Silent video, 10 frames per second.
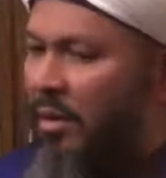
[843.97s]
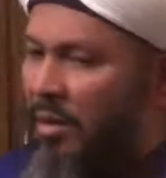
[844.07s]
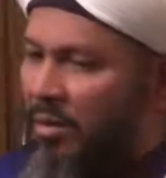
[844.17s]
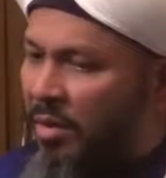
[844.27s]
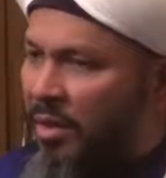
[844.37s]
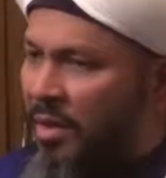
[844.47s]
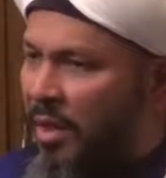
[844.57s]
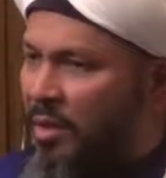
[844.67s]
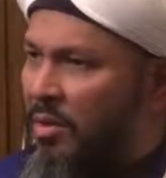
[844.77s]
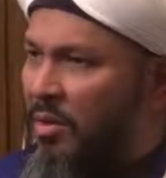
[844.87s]
It only
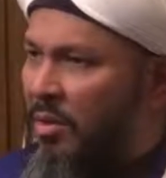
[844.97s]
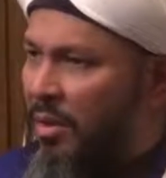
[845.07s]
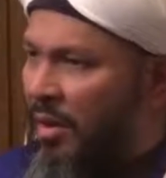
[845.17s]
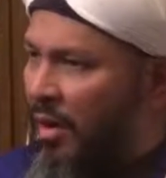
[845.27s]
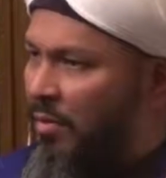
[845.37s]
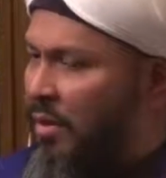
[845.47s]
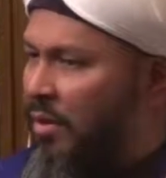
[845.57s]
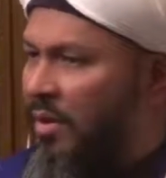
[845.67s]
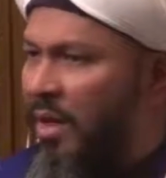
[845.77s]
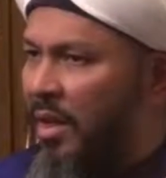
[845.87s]
takes you. After
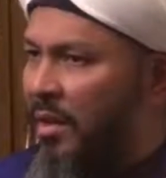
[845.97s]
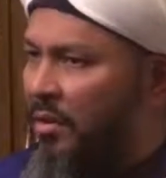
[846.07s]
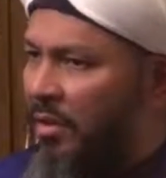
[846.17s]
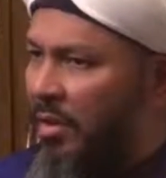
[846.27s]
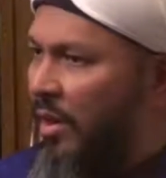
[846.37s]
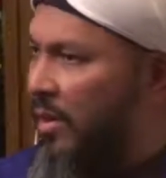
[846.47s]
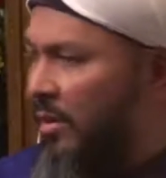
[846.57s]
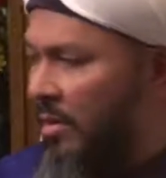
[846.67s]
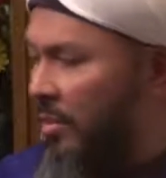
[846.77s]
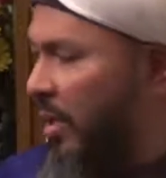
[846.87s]
you die, Sharia
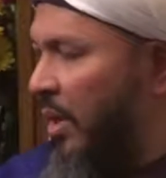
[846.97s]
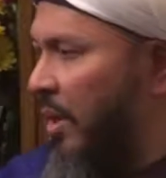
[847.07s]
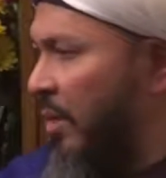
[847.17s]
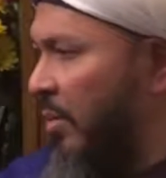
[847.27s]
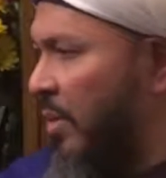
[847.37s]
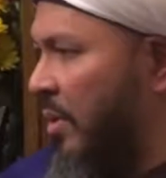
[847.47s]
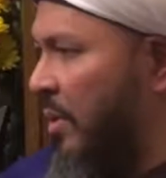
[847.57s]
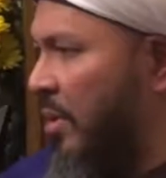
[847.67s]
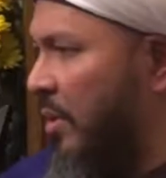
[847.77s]
doesn't apply anymore.